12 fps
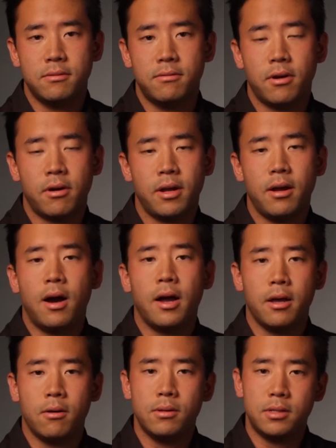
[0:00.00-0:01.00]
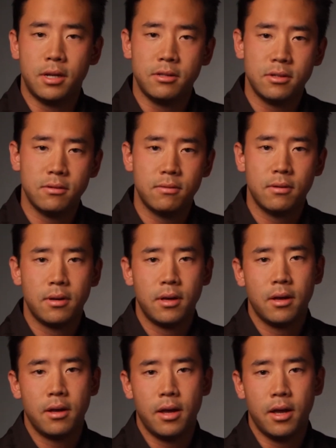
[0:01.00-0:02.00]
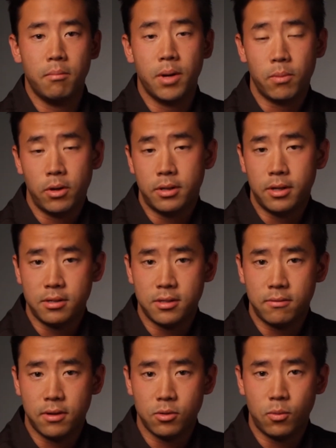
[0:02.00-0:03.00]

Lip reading: very I/O intensive and memory intensive as